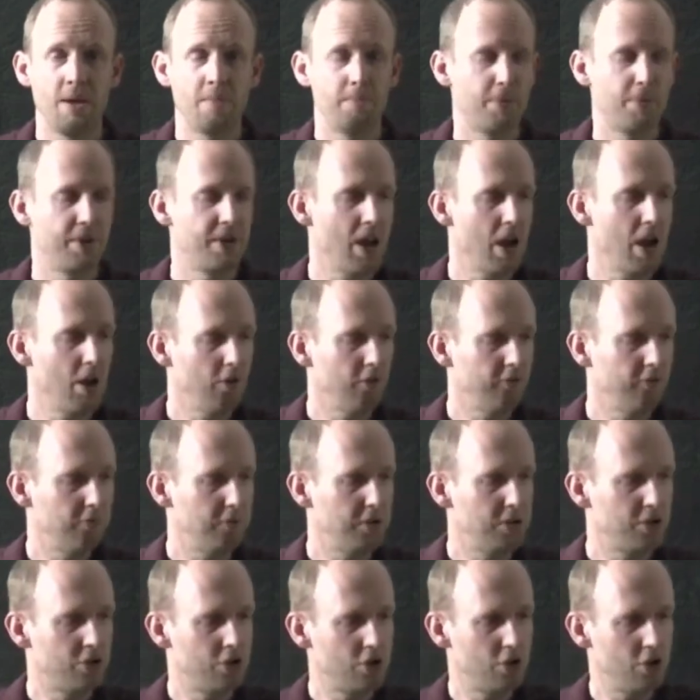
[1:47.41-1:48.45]
But now if
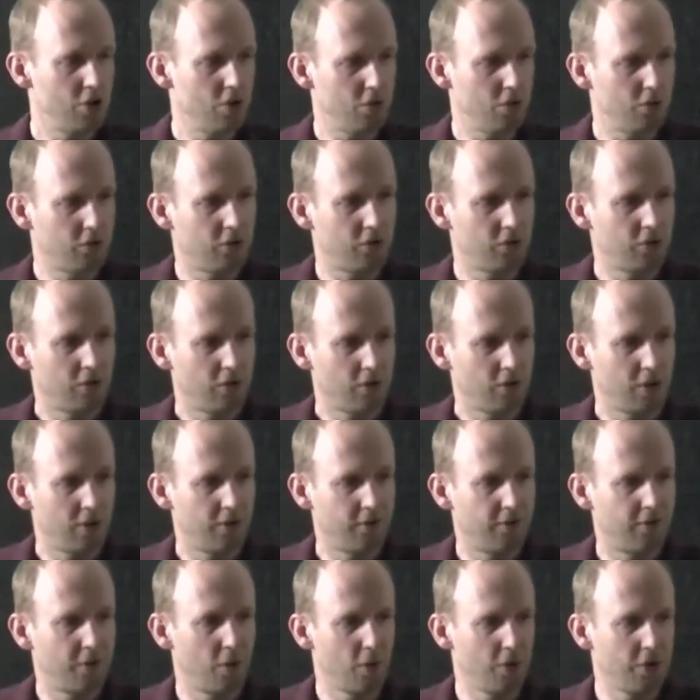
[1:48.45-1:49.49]
we choose the
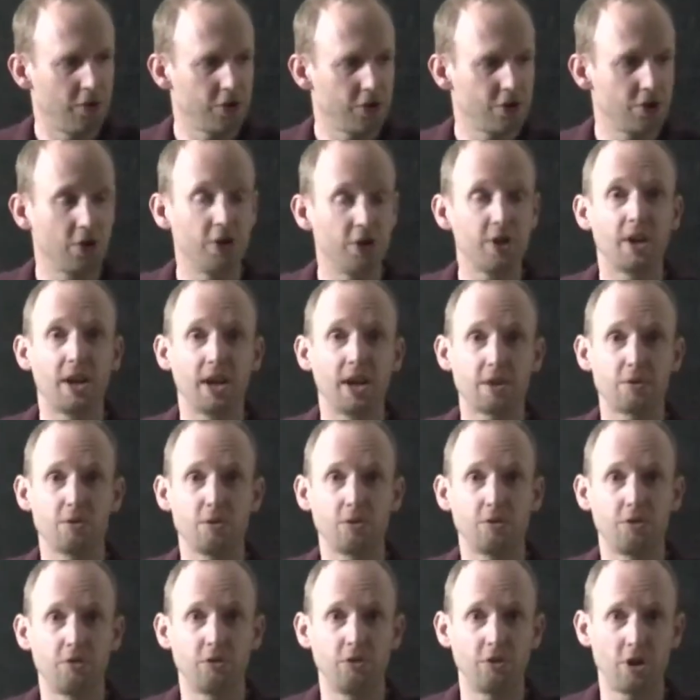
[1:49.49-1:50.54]
voltage on the
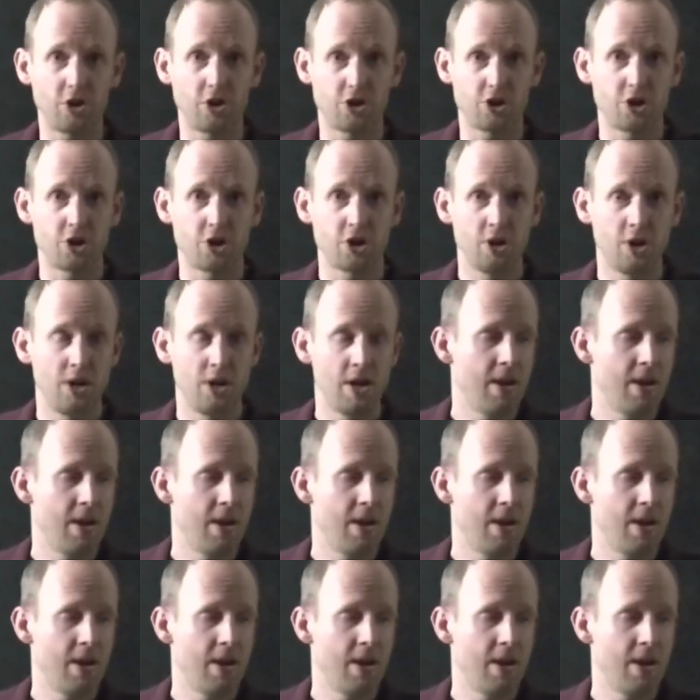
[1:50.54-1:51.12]
electrode such